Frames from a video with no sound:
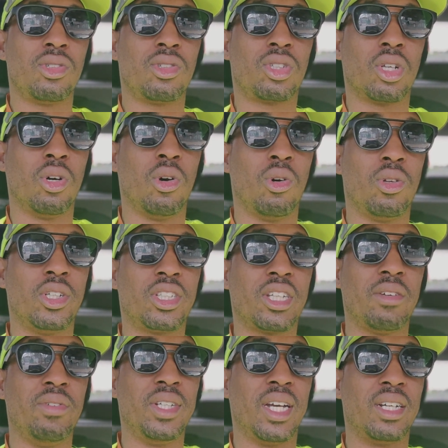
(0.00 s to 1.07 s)
So let's
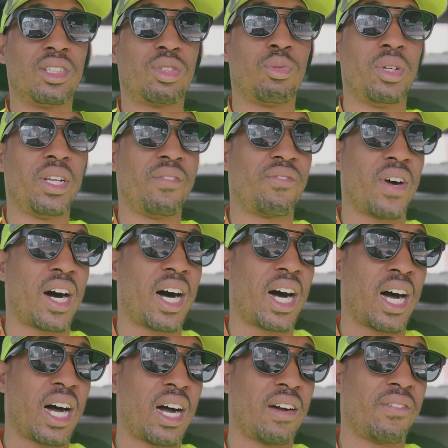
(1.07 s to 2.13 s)
say we got
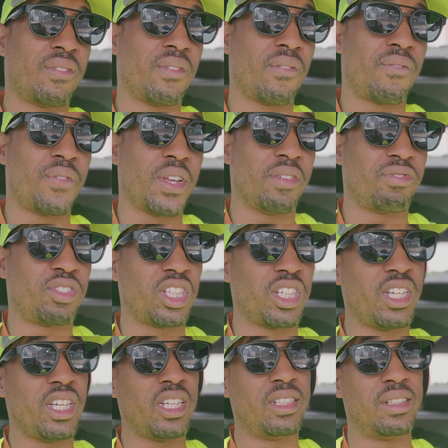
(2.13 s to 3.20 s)
25,
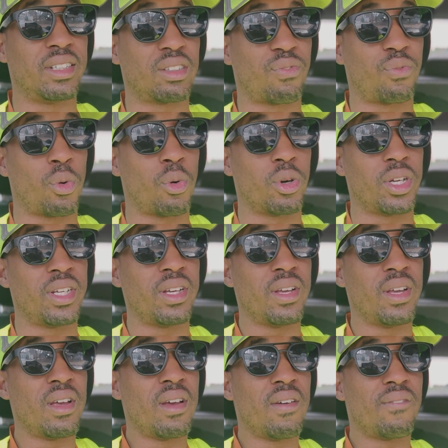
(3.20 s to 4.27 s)
15, that's 40.
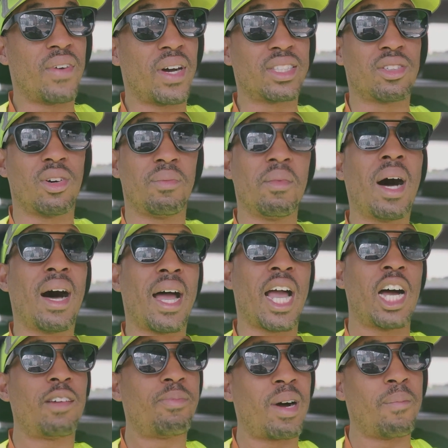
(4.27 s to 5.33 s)
So about
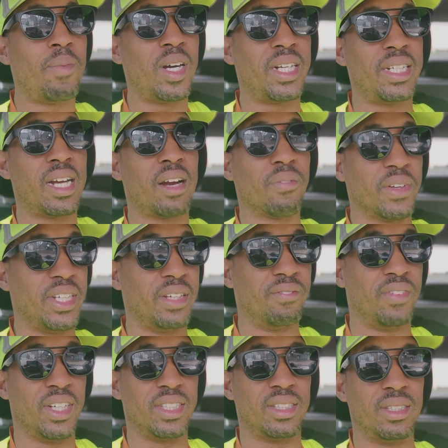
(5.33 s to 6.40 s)
half my money I
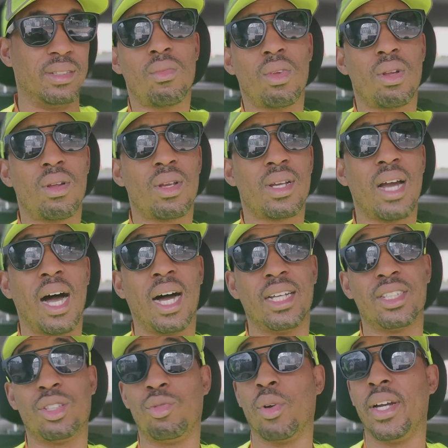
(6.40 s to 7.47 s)
reinvested.
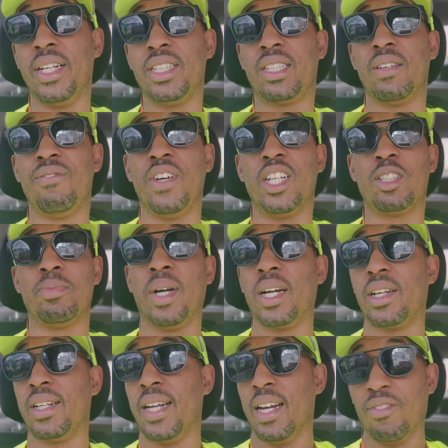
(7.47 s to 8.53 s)
Guys, greatest investment
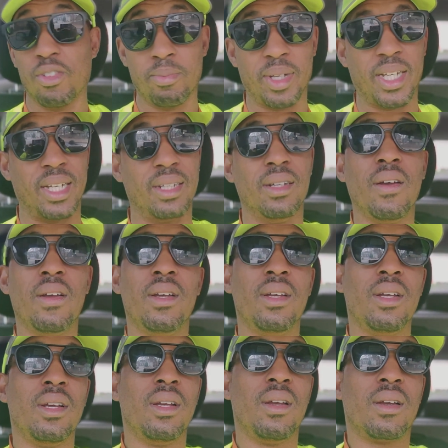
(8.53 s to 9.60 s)
I could have ever made.
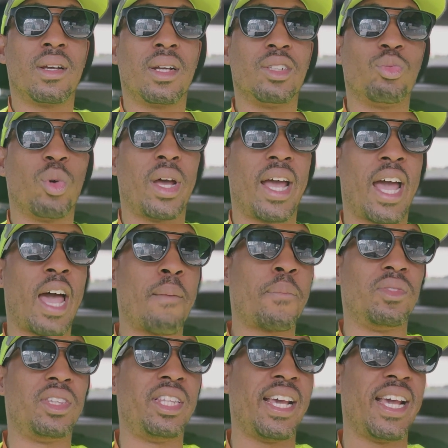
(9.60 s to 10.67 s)
Because what
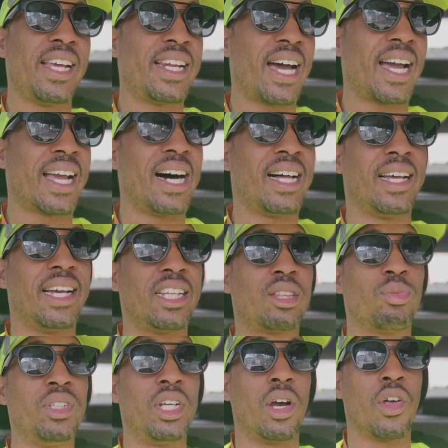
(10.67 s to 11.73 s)
happened, then I got like
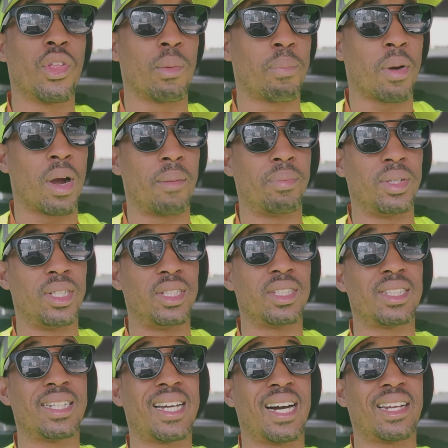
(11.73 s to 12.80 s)
3 other
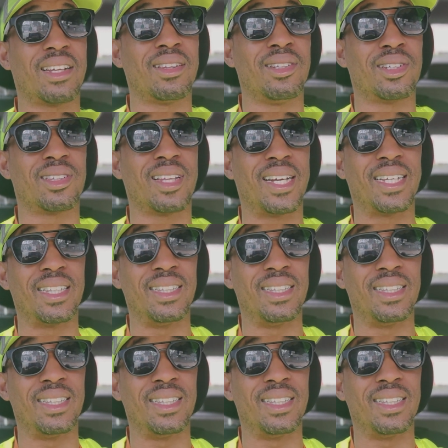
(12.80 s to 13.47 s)
properties that kind of looked like